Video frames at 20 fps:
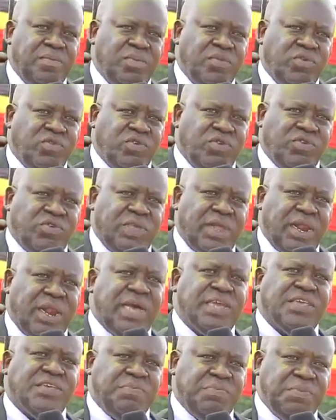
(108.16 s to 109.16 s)
So she
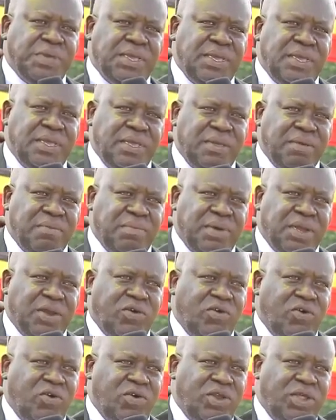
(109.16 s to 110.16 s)
rushed me,
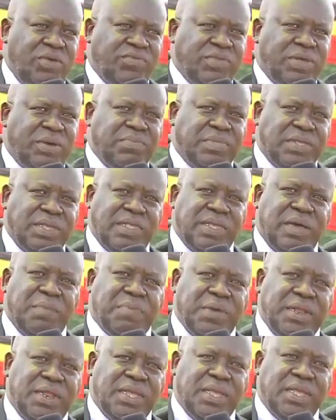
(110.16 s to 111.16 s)
but God, if something's
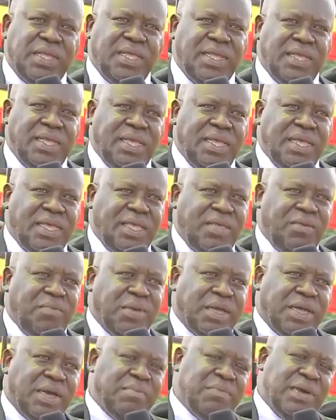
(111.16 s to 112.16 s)
happening, it
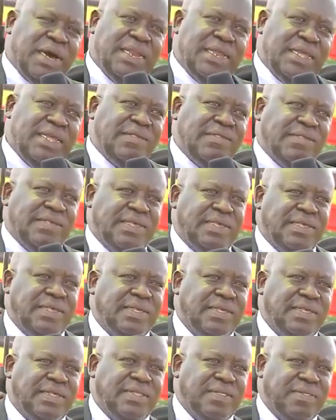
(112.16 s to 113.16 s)
became uneasy.
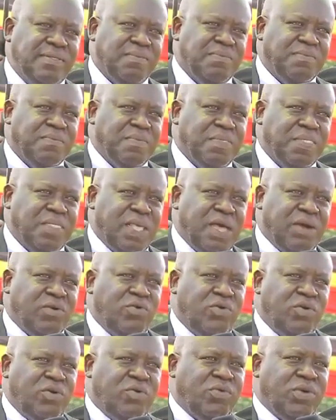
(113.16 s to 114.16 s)
I
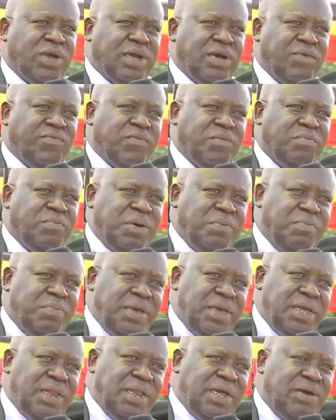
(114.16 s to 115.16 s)
could not wake up from my
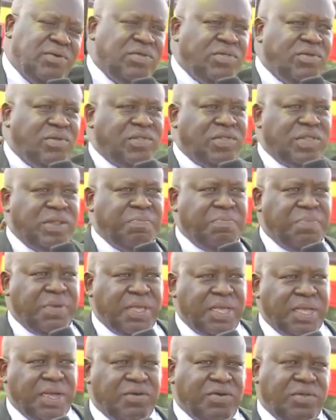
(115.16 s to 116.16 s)
bed, I was not
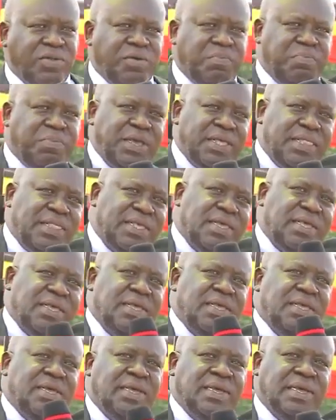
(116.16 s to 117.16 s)
sleeping, I was not
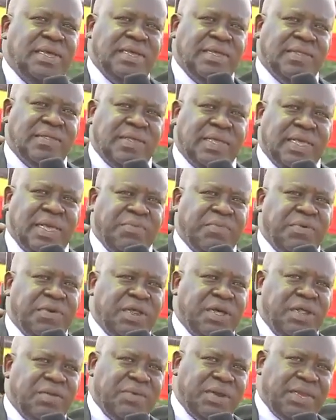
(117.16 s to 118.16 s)
bathing. She kept on
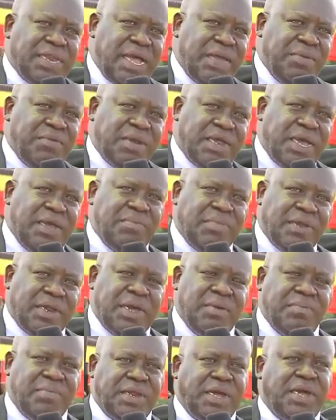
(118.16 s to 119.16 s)
telling me,
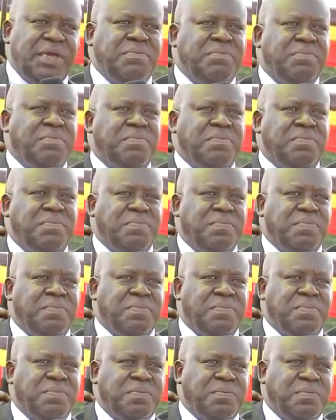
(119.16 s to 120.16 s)
time.
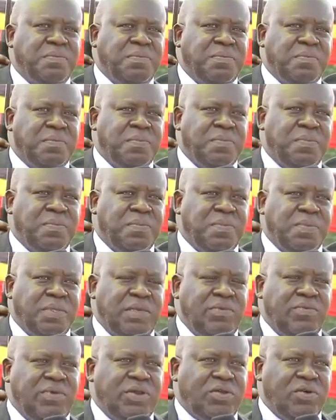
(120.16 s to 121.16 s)

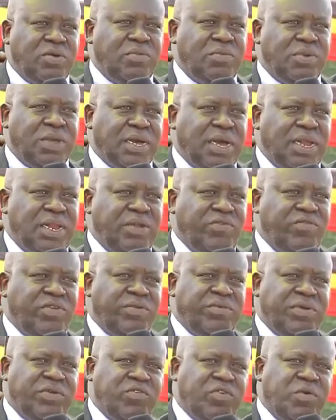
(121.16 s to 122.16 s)
She even told me, can the
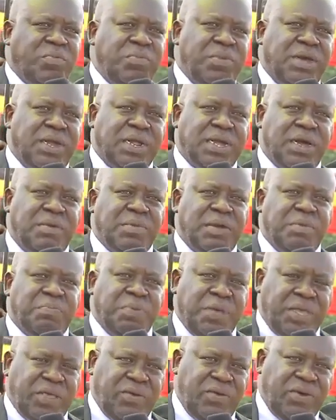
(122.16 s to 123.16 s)
driver drop me and come and
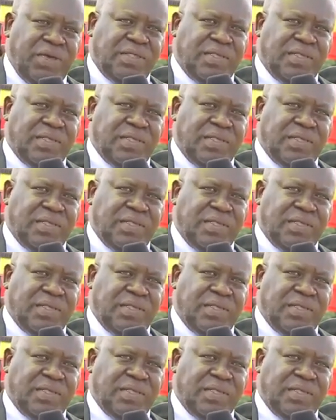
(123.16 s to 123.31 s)
pick you?